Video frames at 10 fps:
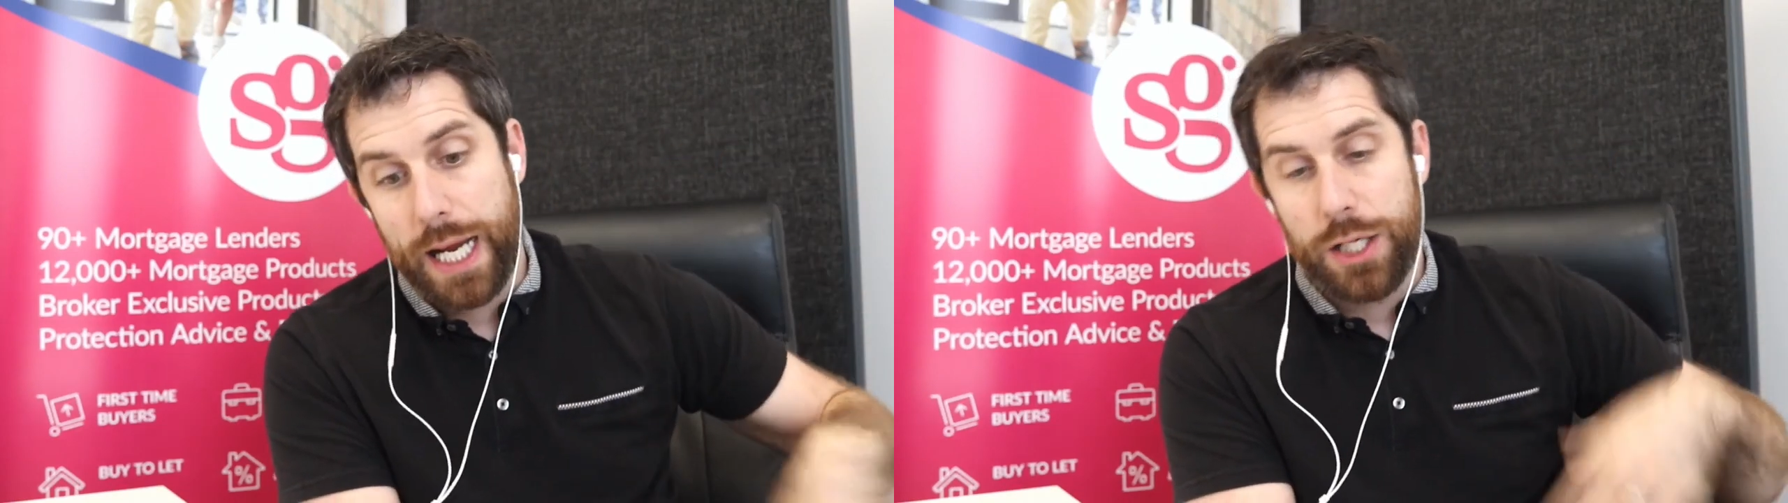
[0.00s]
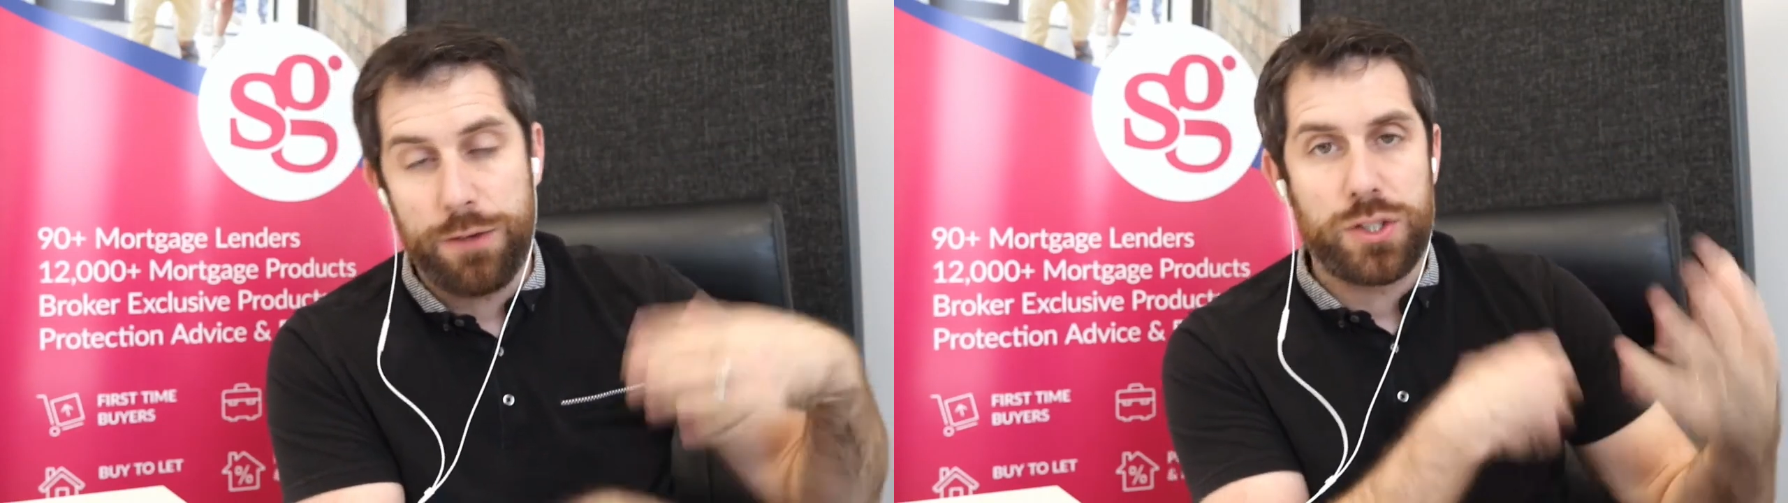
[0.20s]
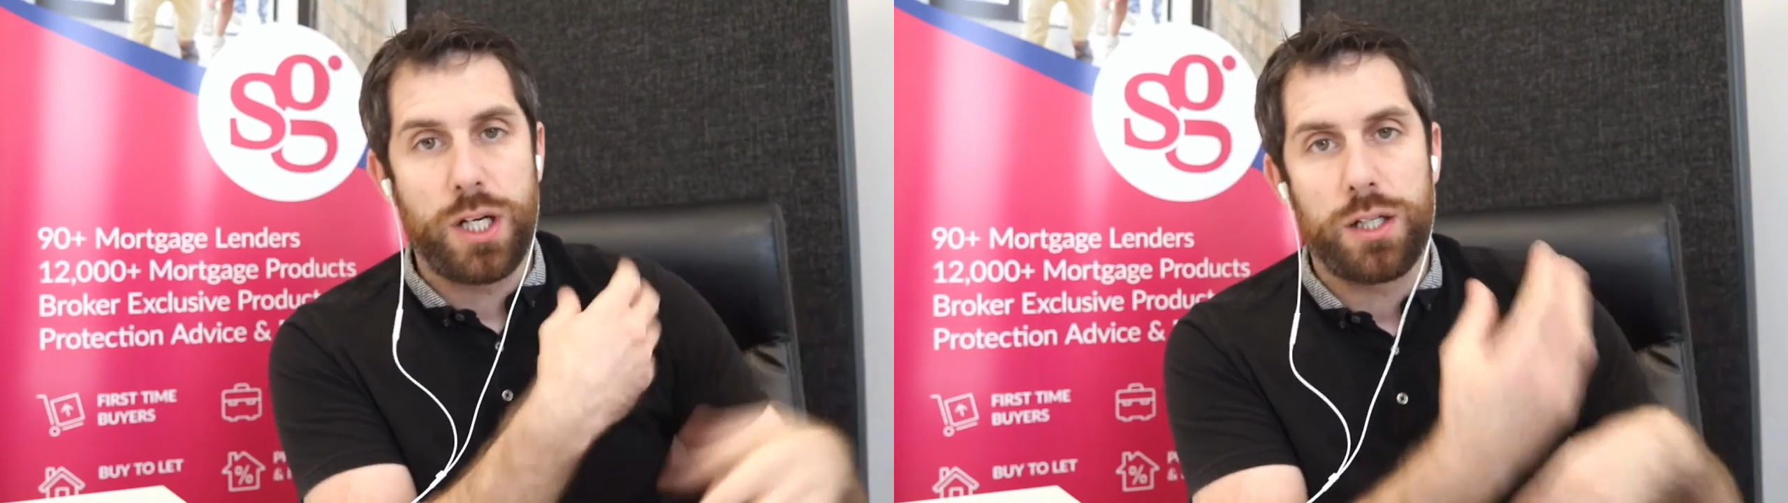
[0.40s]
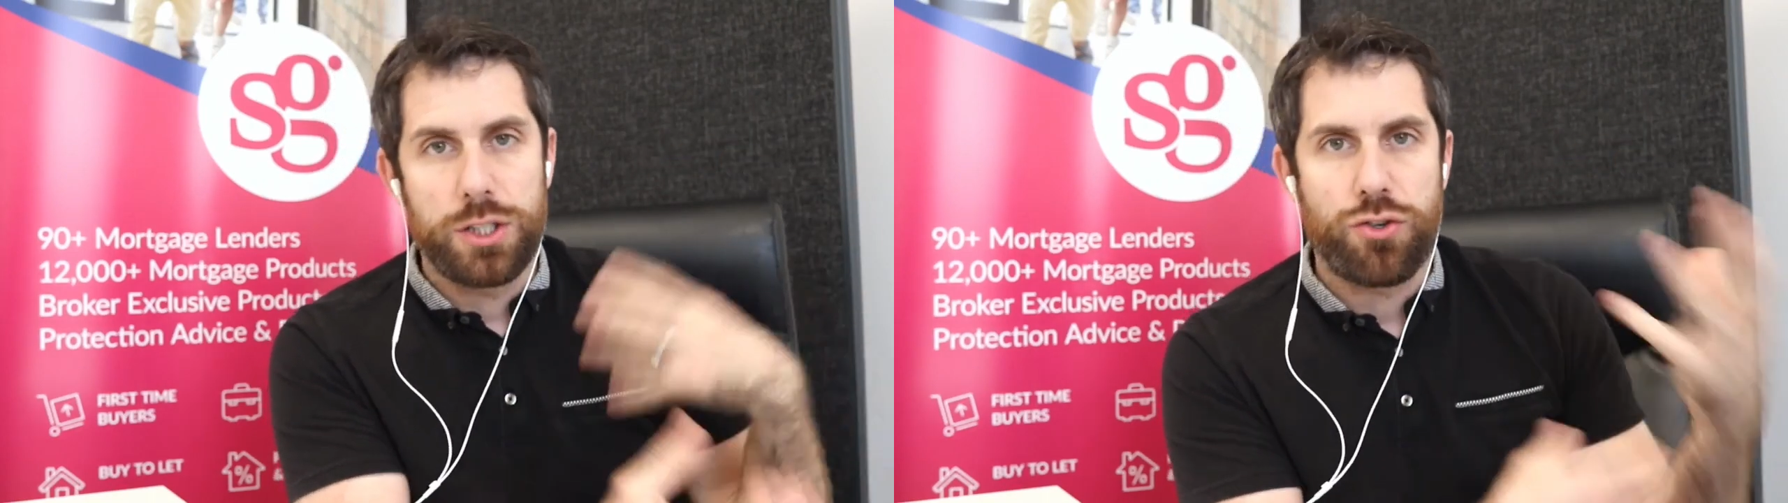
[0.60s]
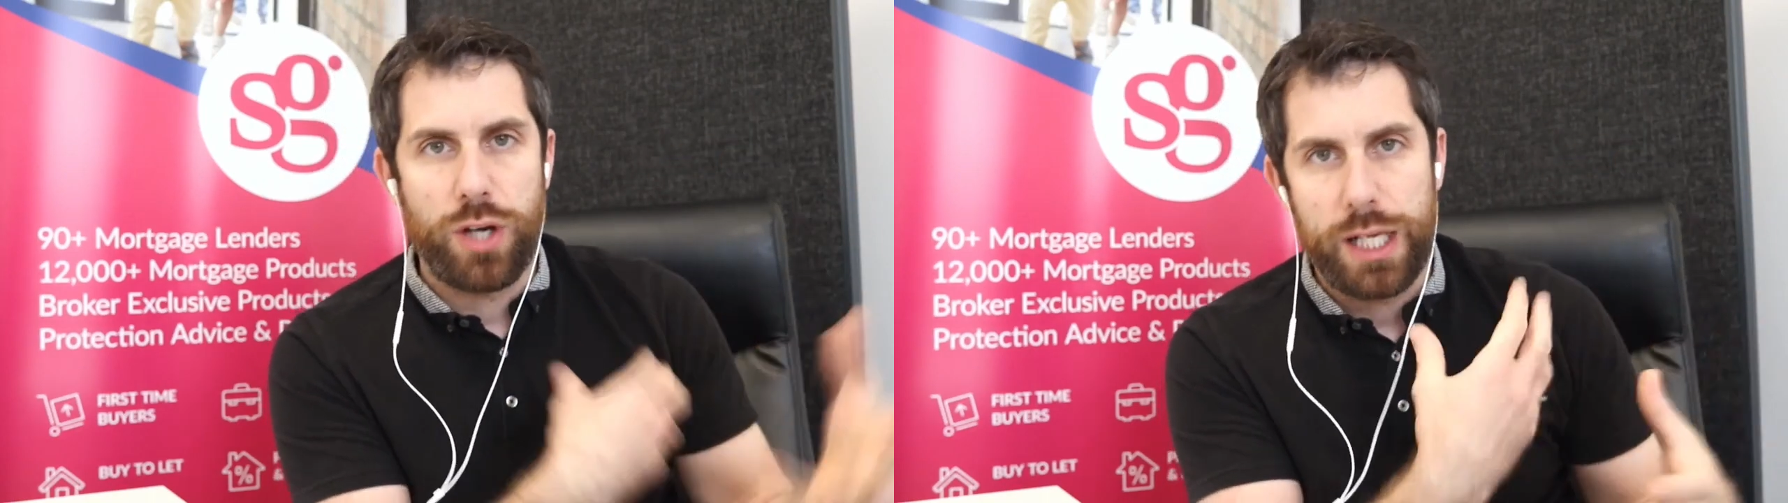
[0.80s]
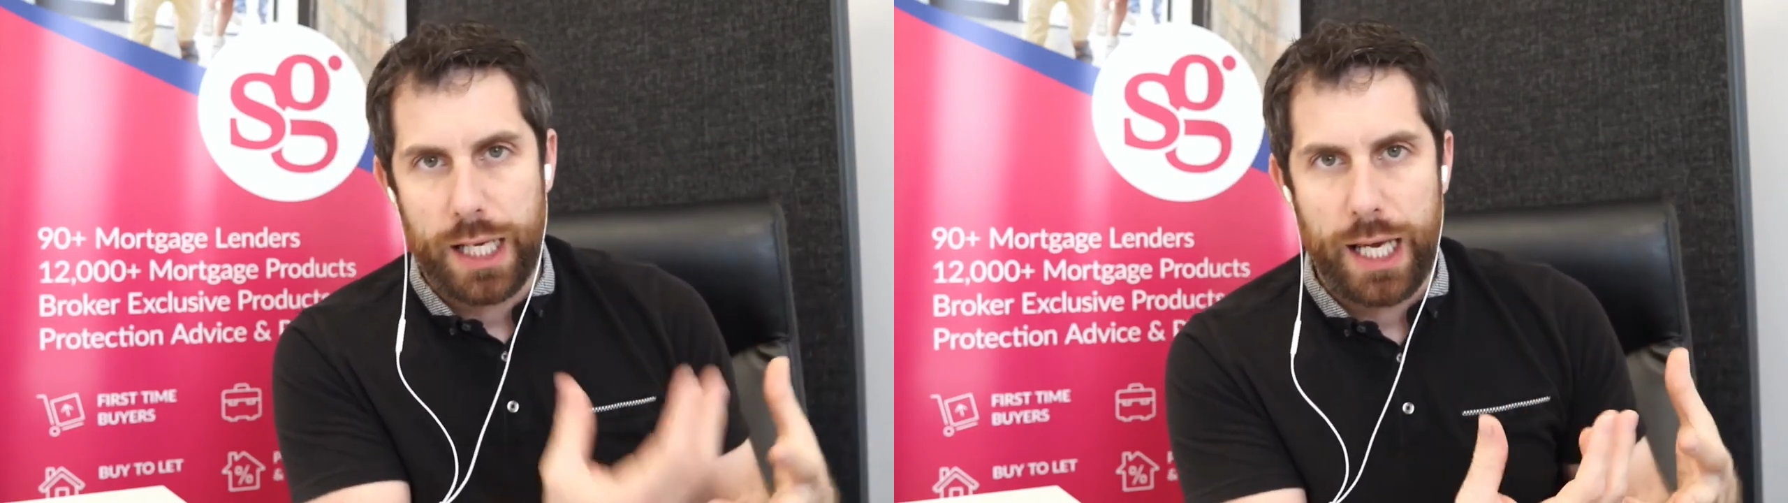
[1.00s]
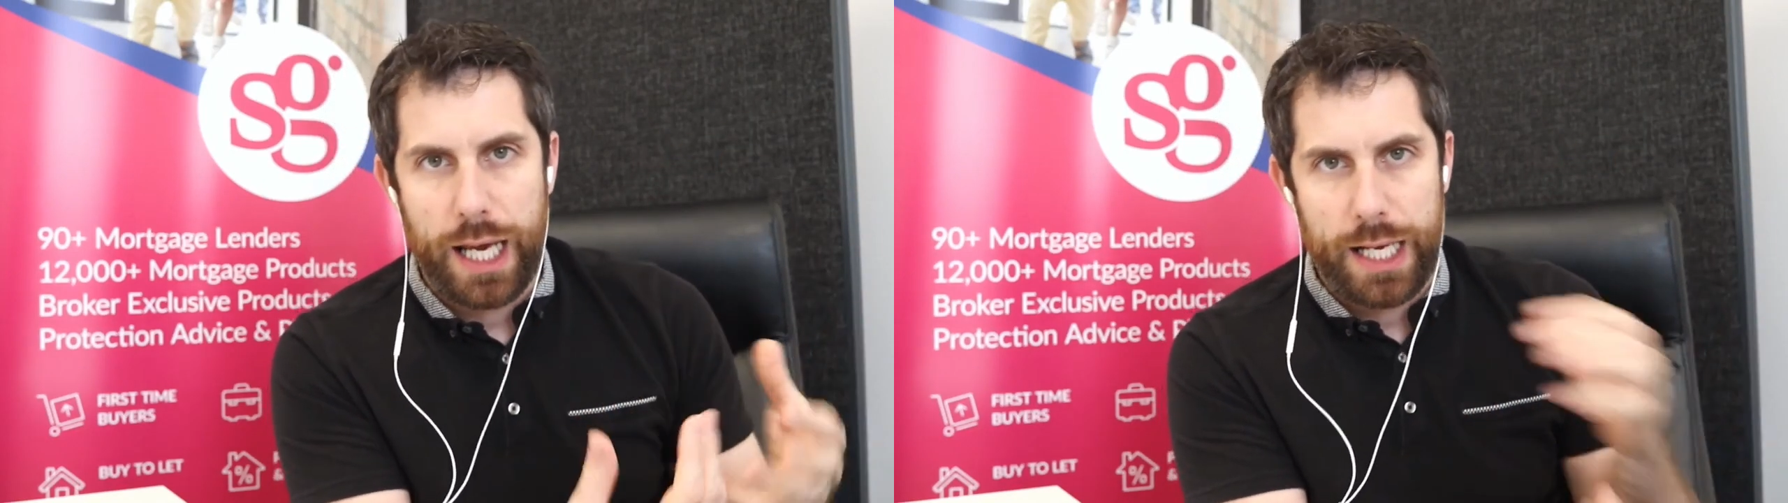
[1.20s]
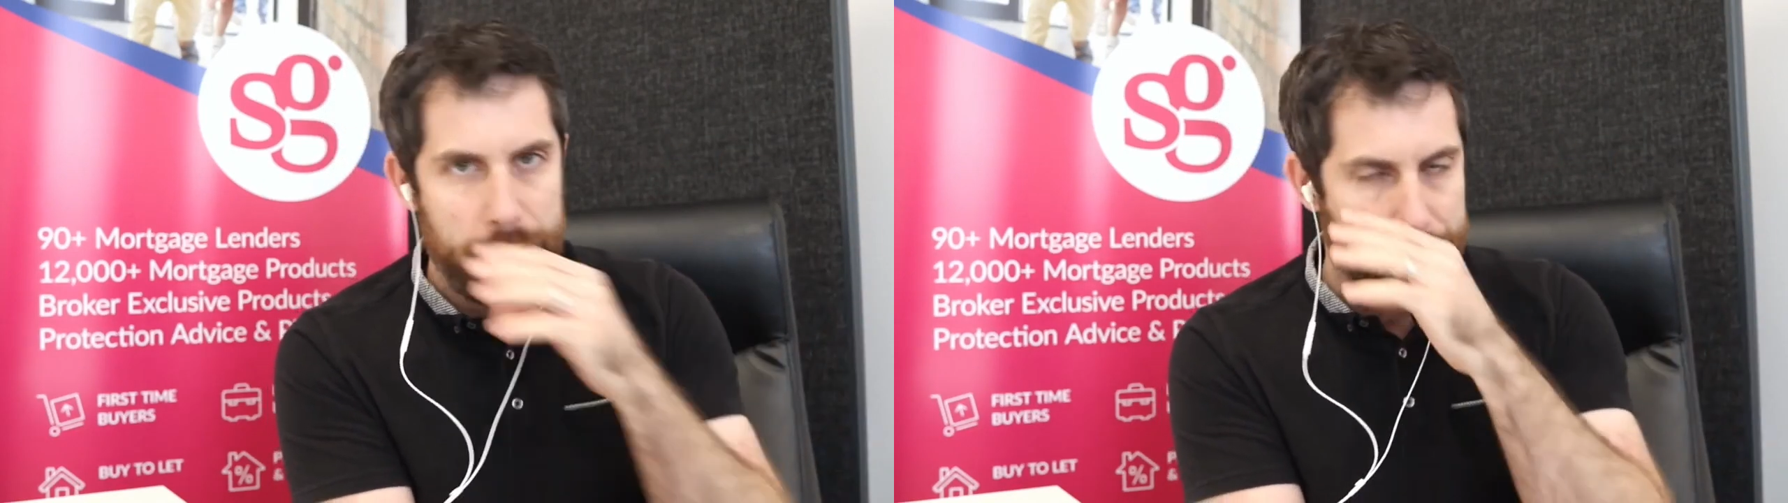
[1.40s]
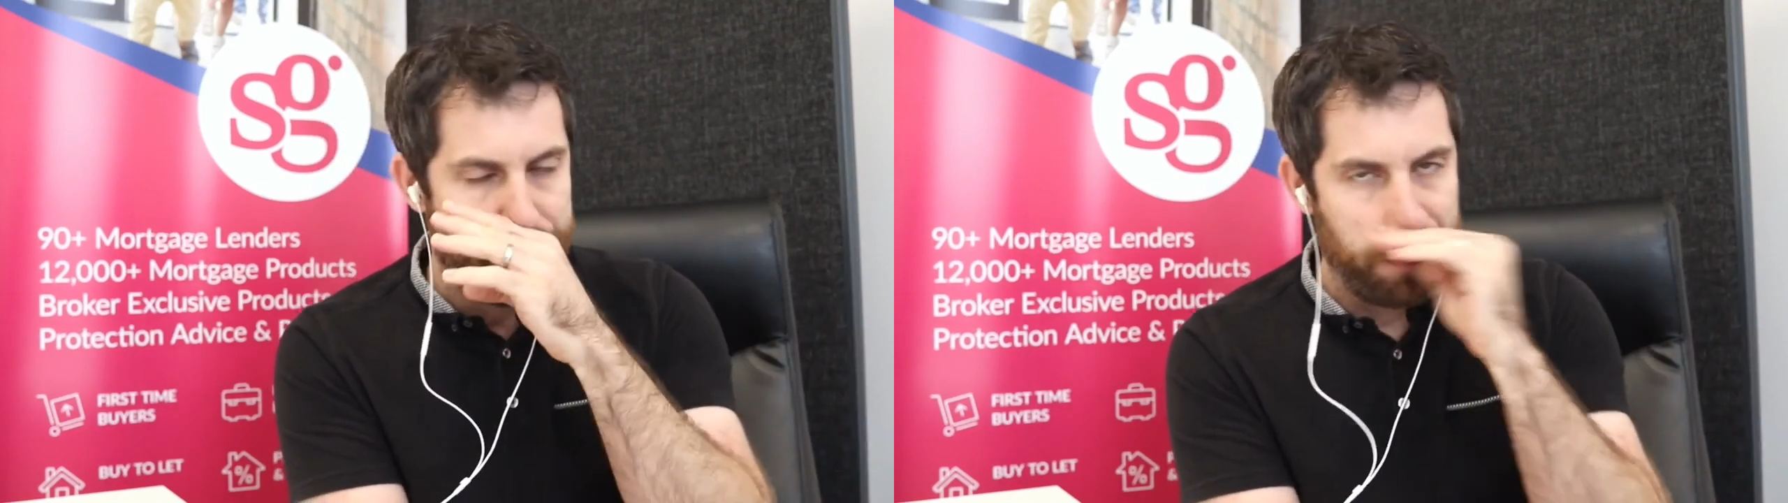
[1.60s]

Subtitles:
and you've started to trade again,